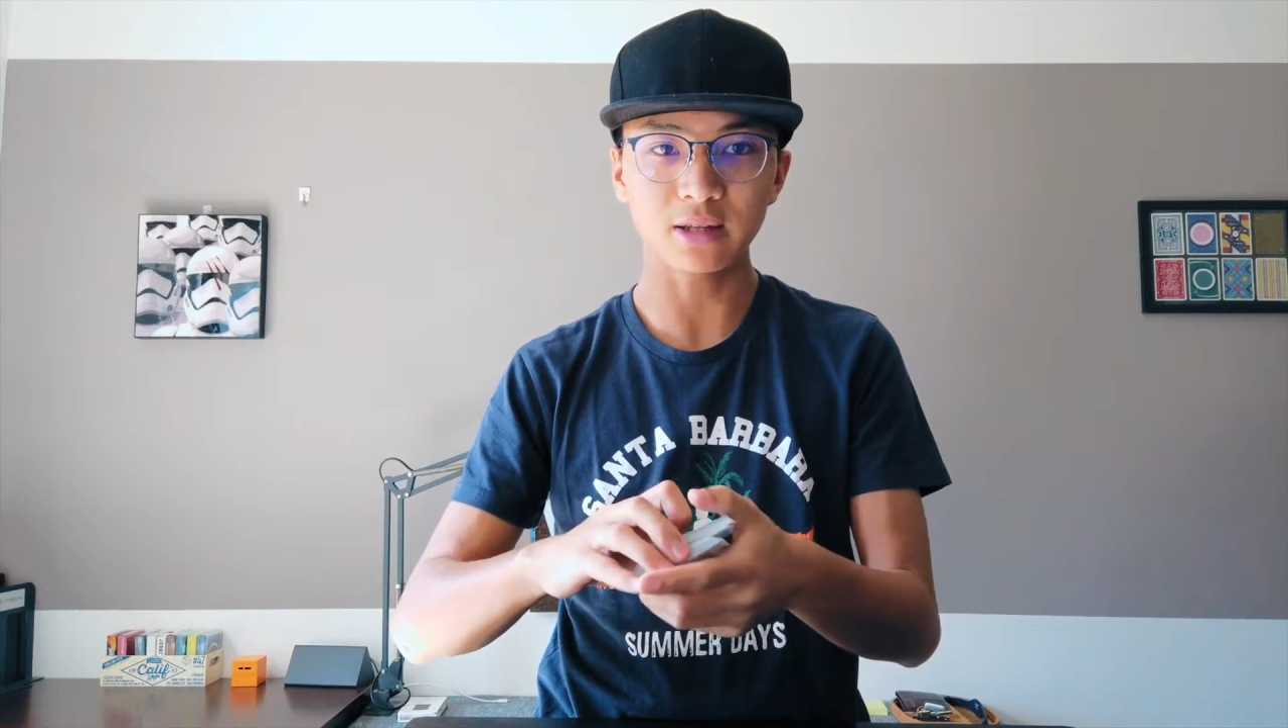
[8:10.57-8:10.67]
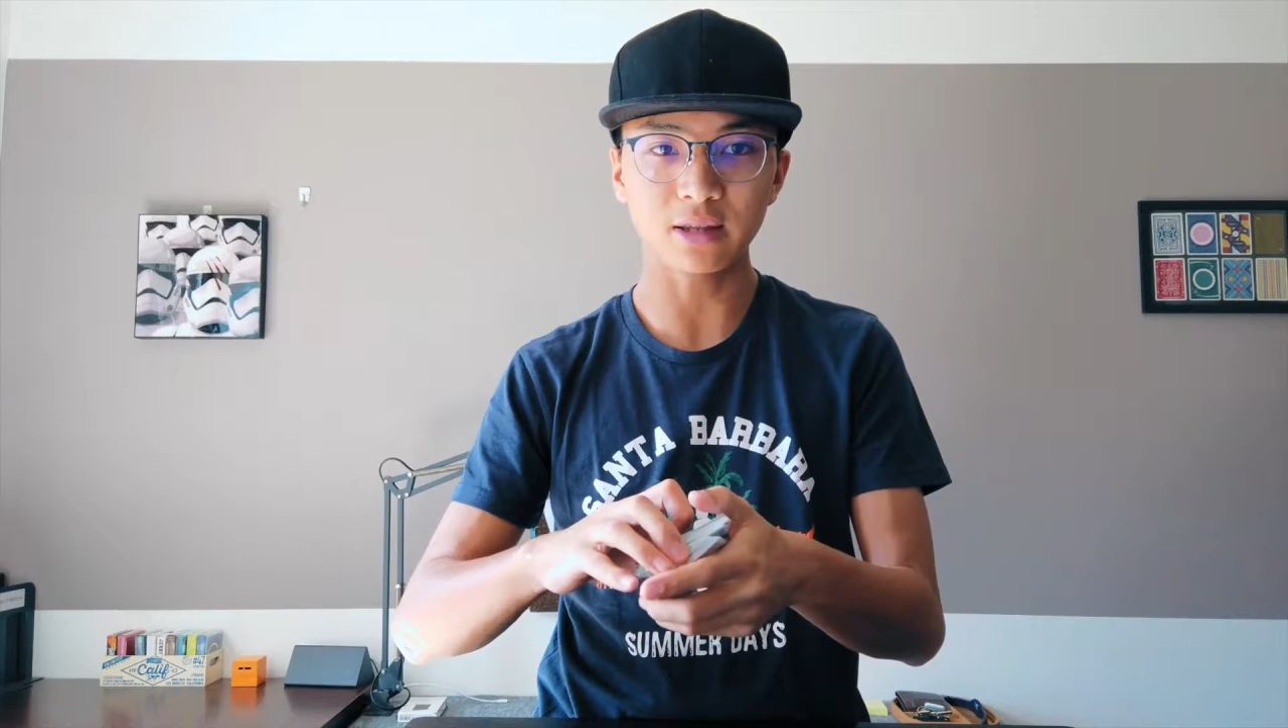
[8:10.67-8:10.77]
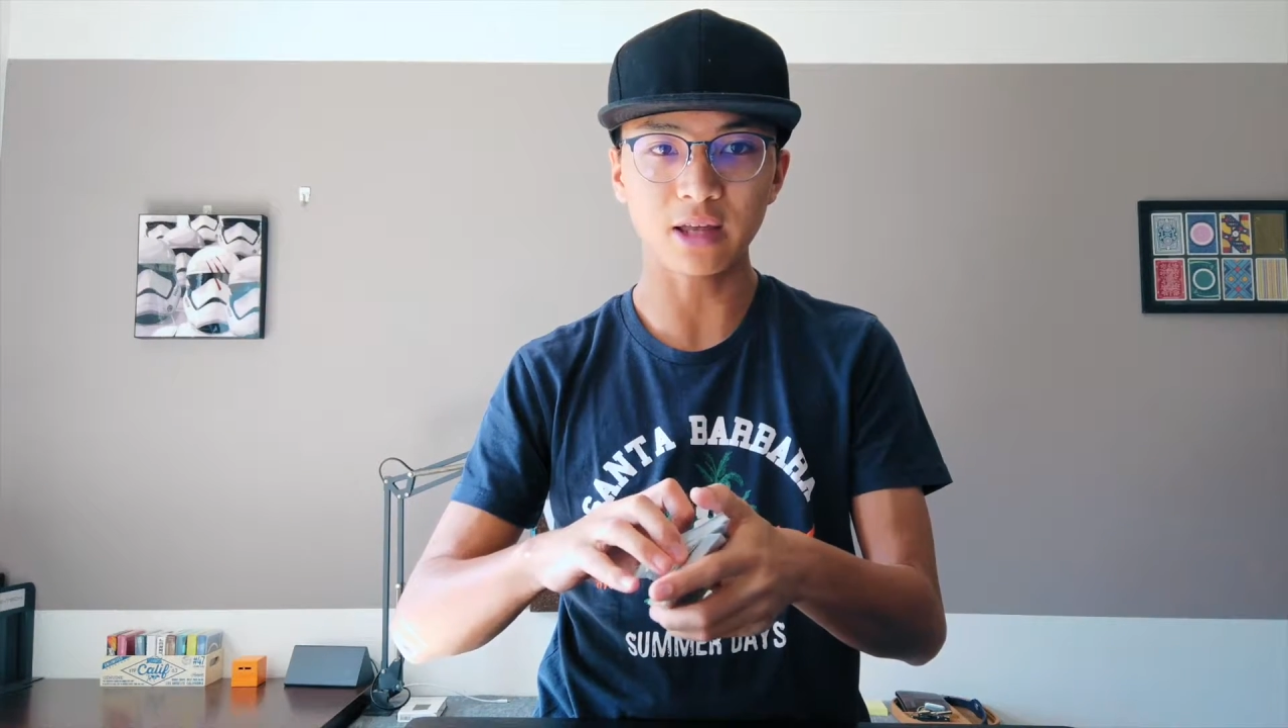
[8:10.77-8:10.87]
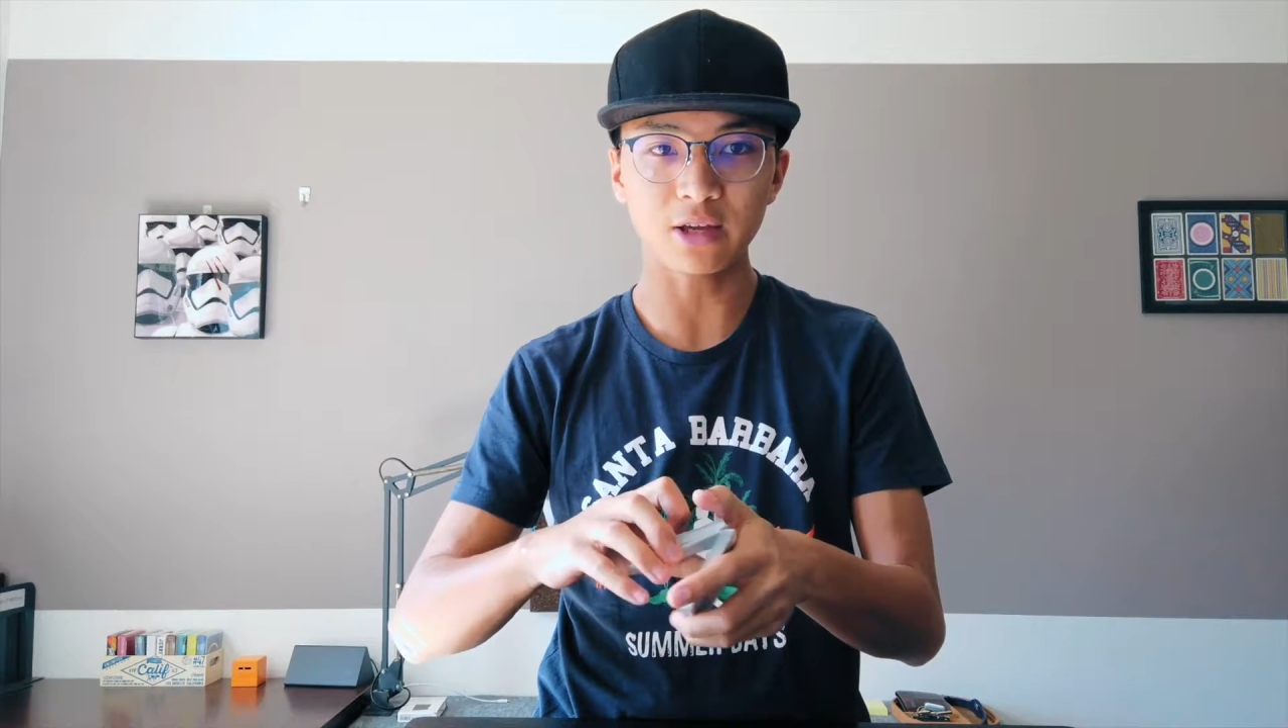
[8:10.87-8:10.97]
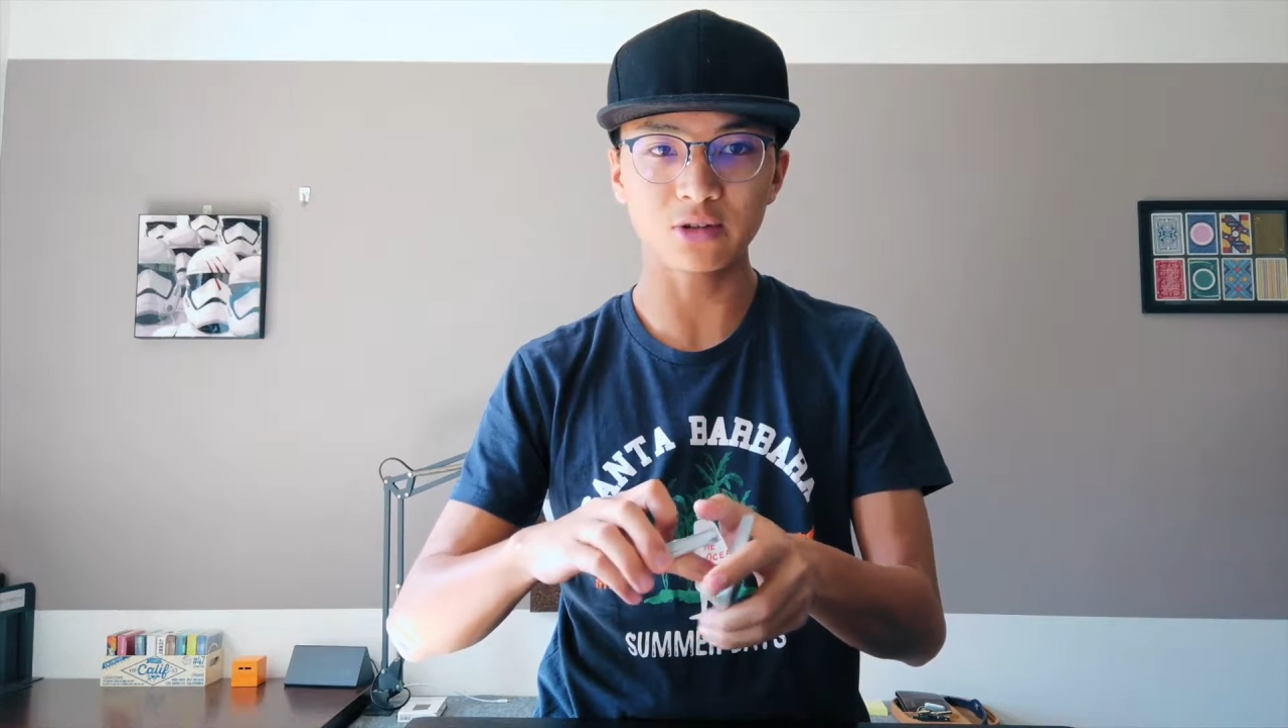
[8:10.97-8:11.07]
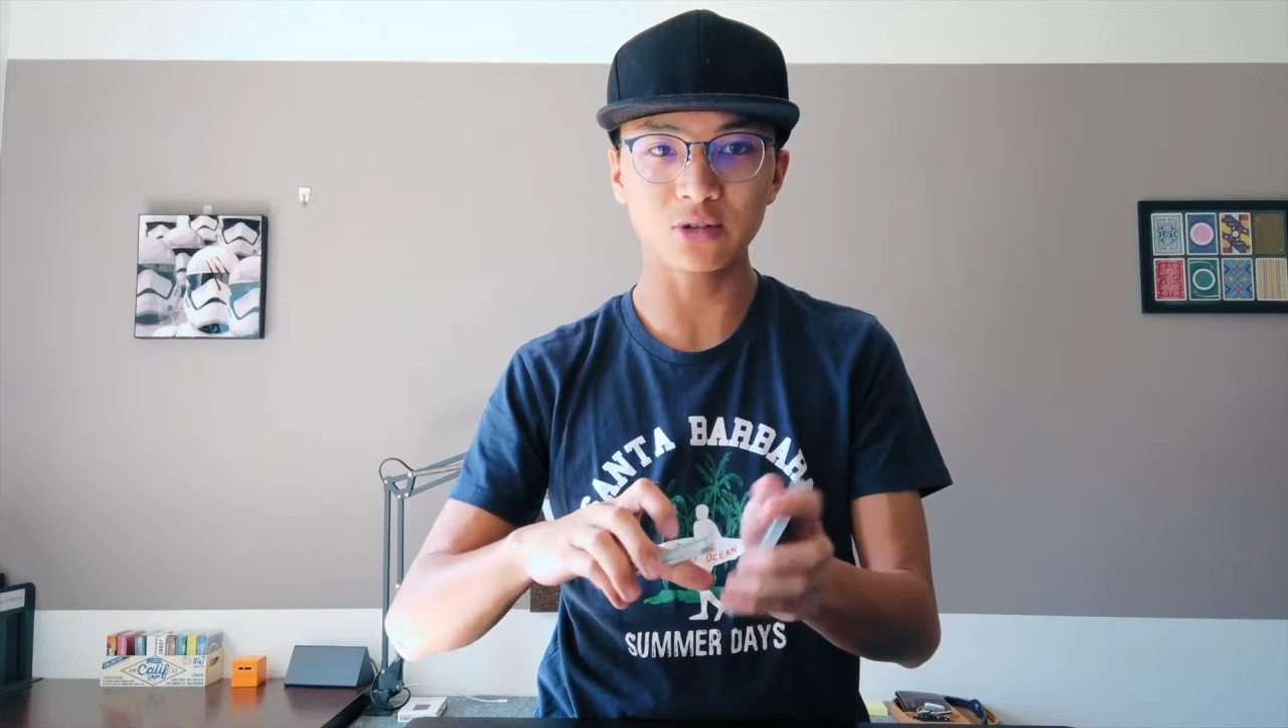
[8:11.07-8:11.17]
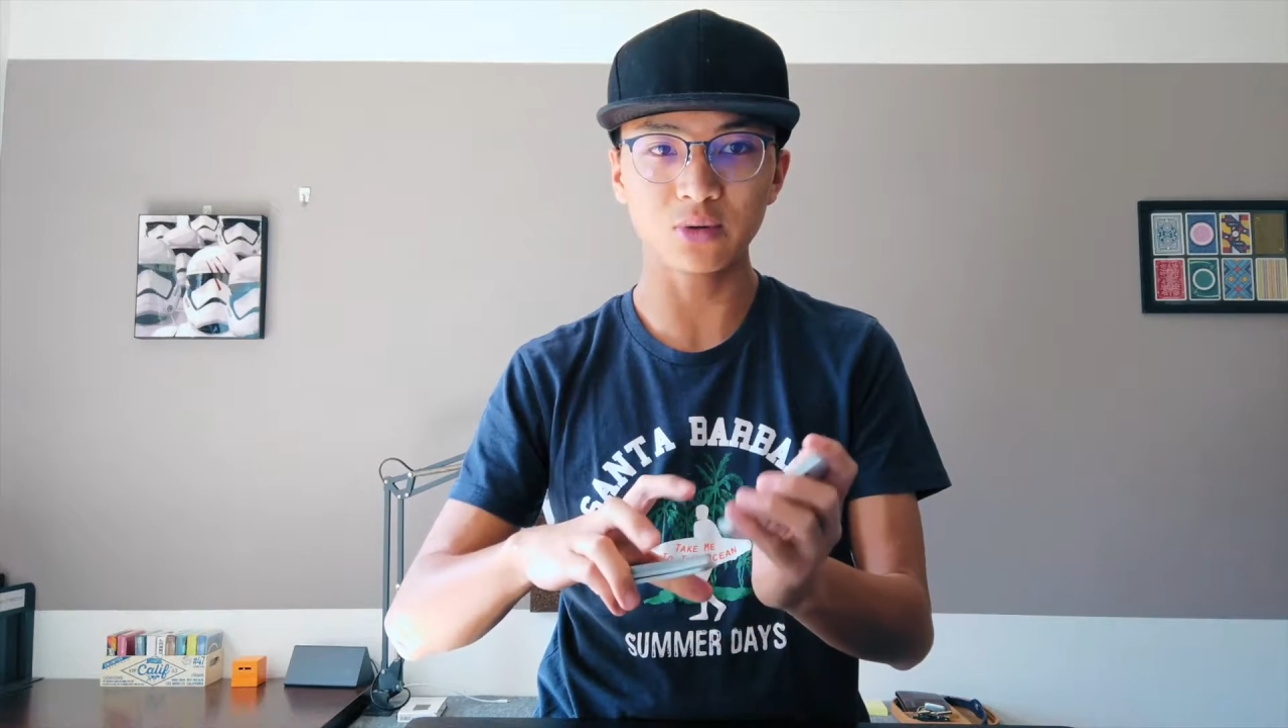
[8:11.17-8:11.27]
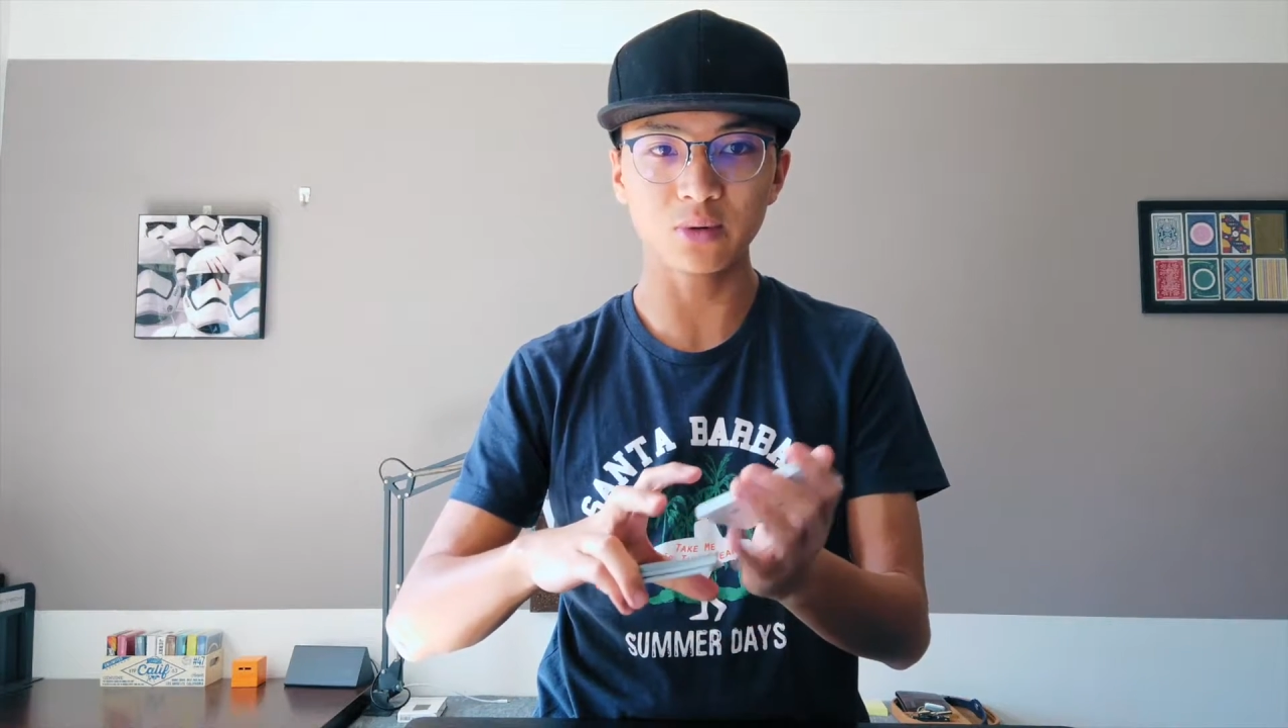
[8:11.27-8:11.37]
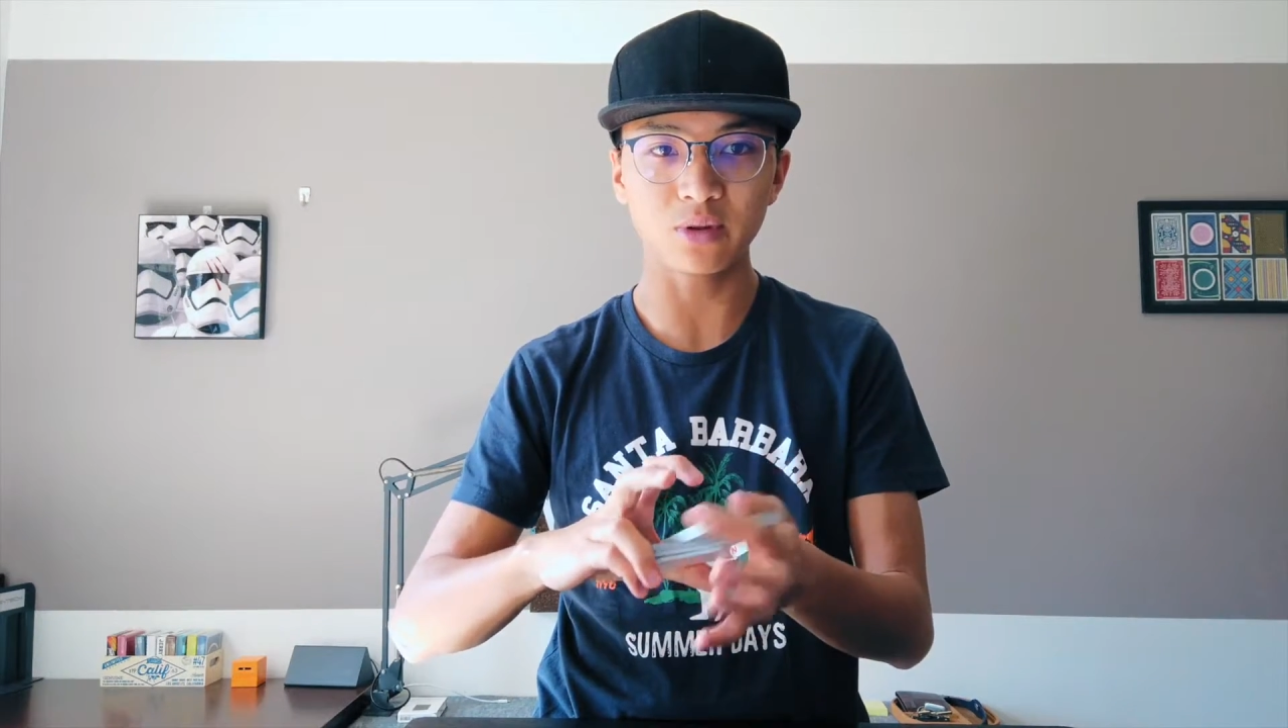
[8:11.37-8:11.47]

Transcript: that you're doing